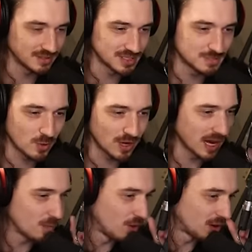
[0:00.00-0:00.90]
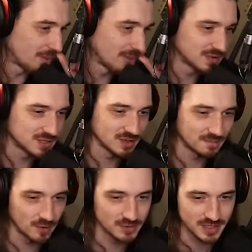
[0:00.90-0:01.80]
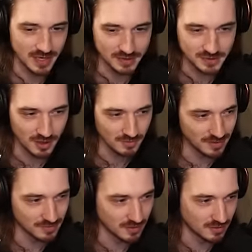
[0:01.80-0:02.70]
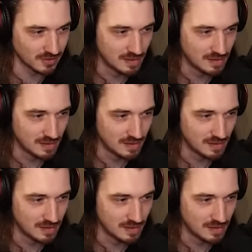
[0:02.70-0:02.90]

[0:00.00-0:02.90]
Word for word: This morning I woke up and this is the first thing I saw on my phone.